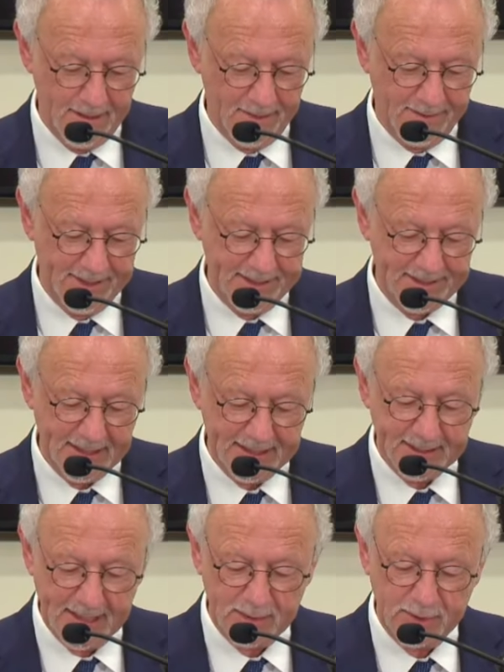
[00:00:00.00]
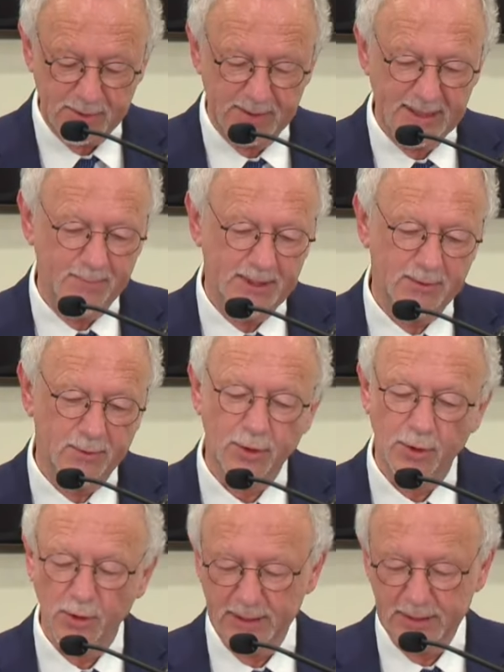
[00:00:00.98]
This has actually been
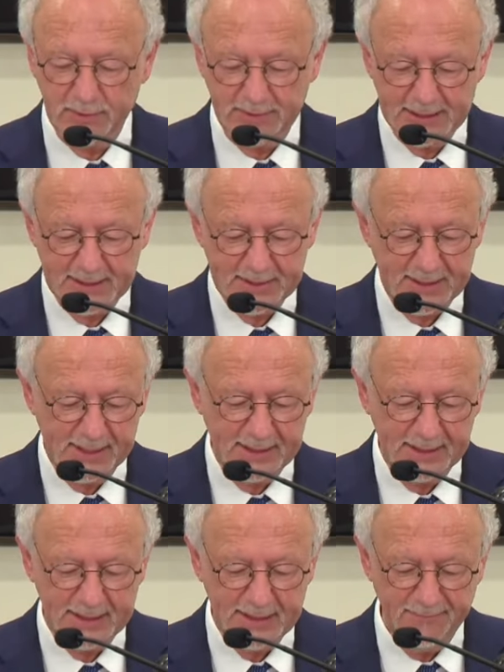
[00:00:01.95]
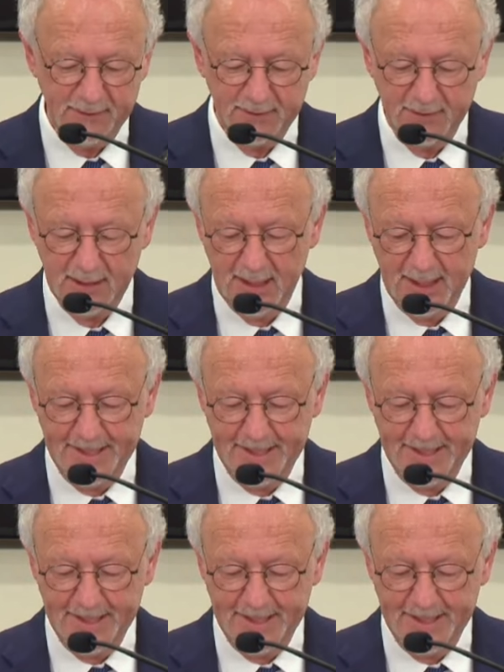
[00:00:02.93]
occurring to the extent that even